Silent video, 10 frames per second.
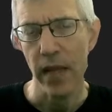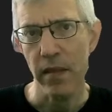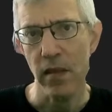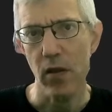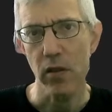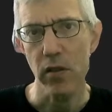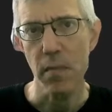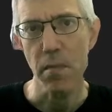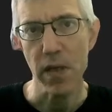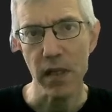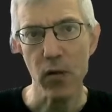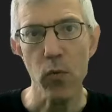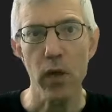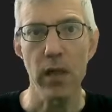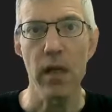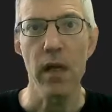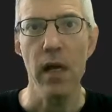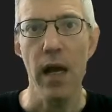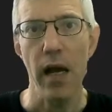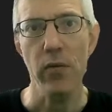And on the middle one,
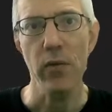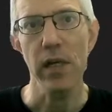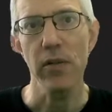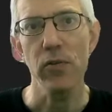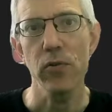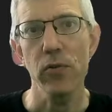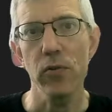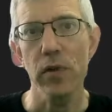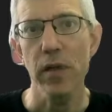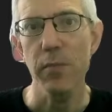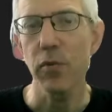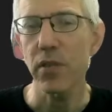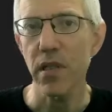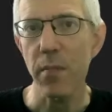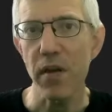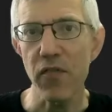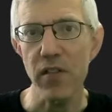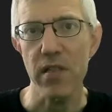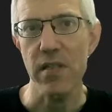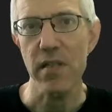I would like to put some
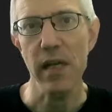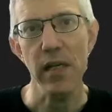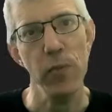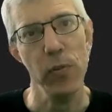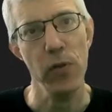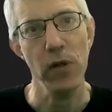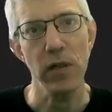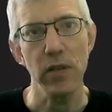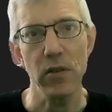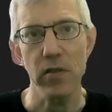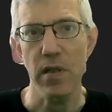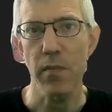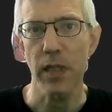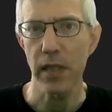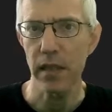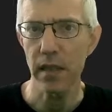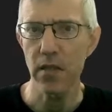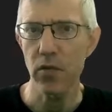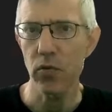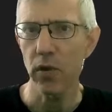emphasis like popular or something like
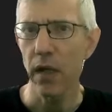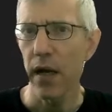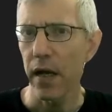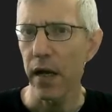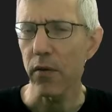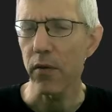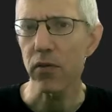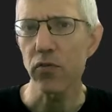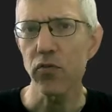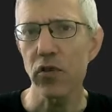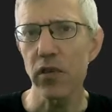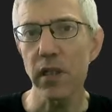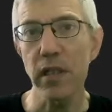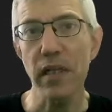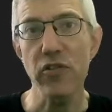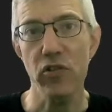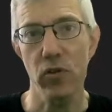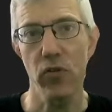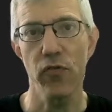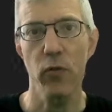that. So I would like to draw the
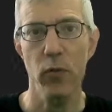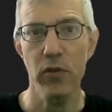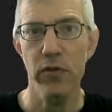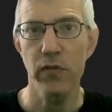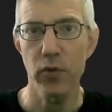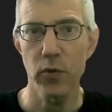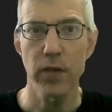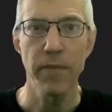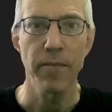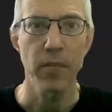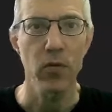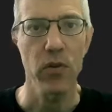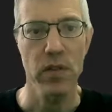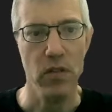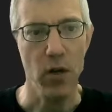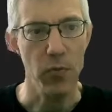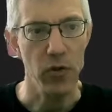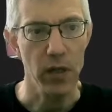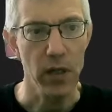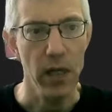attention of the viewer to this
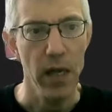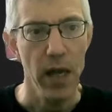option.